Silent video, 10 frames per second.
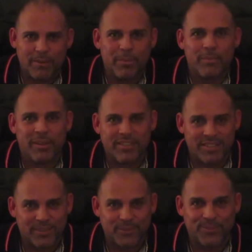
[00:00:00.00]
He beat me in
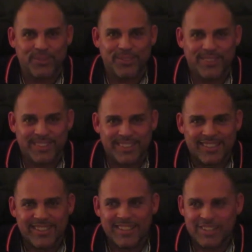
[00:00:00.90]
singles.
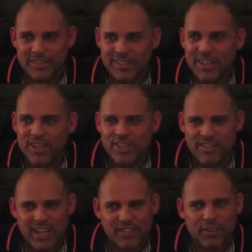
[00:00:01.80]
He's
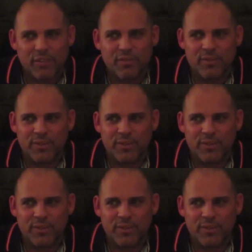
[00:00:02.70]
gotten tougher.